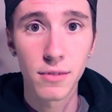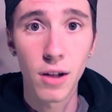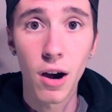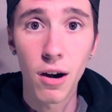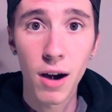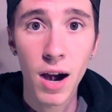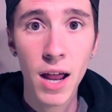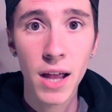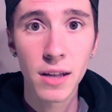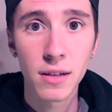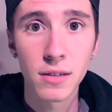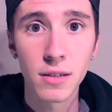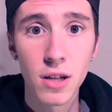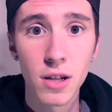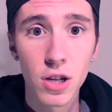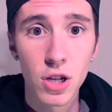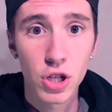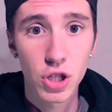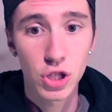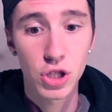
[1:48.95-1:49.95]
Alright,
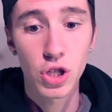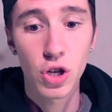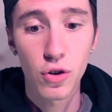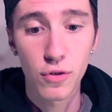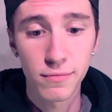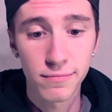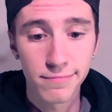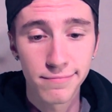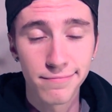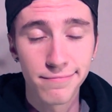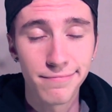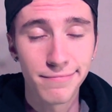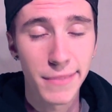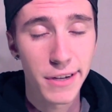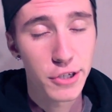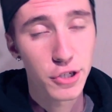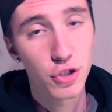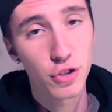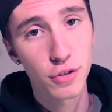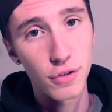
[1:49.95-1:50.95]
so
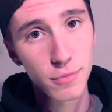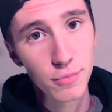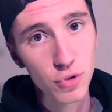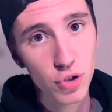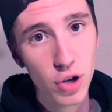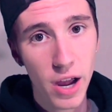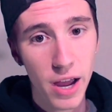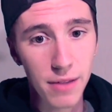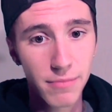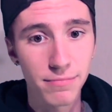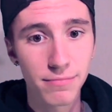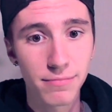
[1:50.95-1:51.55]
make sure you subscribe.